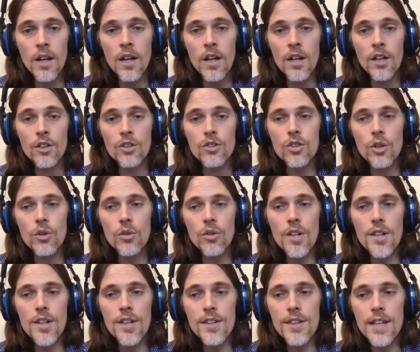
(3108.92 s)
So
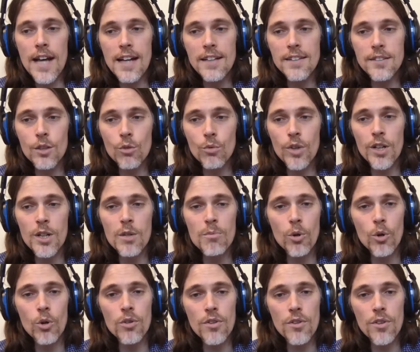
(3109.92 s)
that's the really
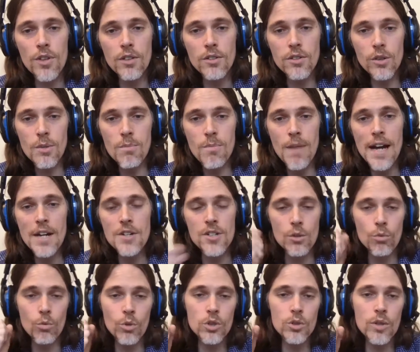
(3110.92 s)
important thing. So
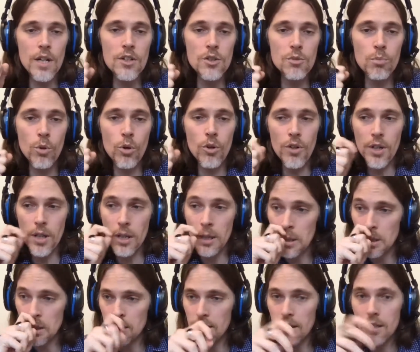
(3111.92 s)
imagine we're transporting
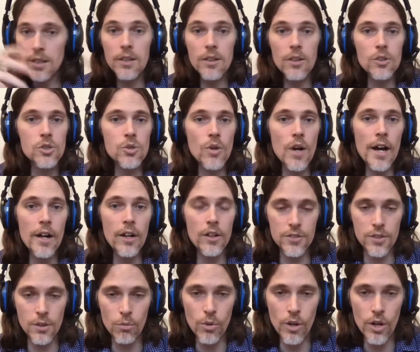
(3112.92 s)
a clinical trial
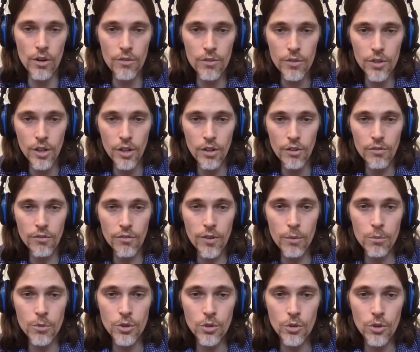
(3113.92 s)
somewhere, you know, a
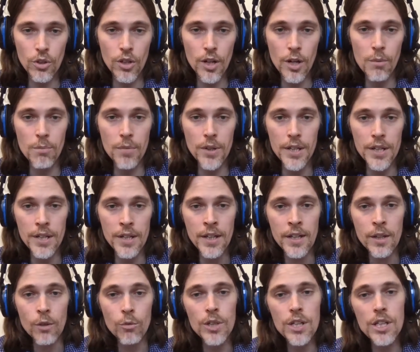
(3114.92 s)
pharmaceutical company.
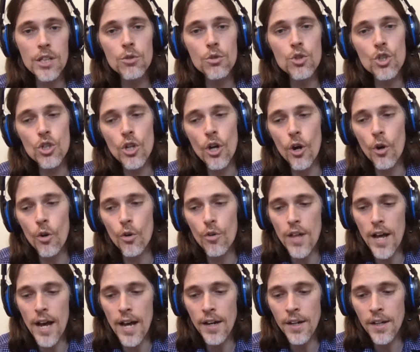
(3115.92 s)
We need to show
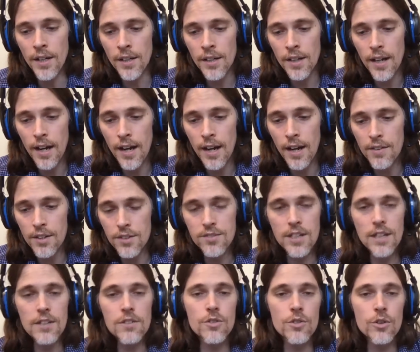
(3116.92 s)
that uh, the
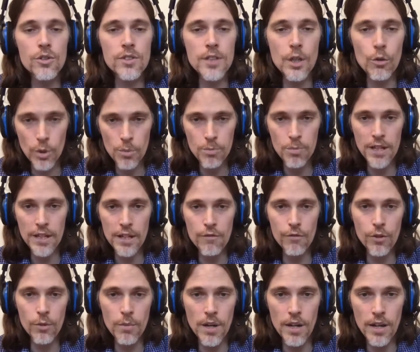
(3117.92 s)
sensors that we pick
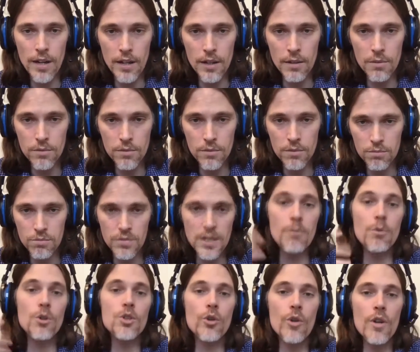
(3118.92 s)
information, uh,
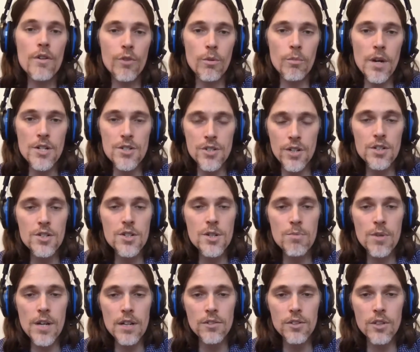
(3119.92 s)
temperature information and G
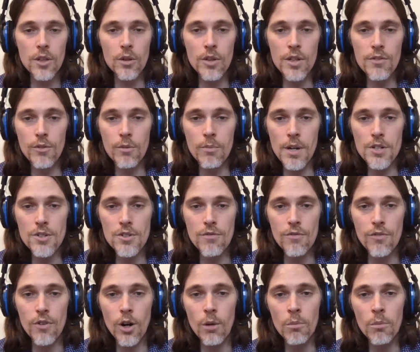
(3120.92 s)
P S information from.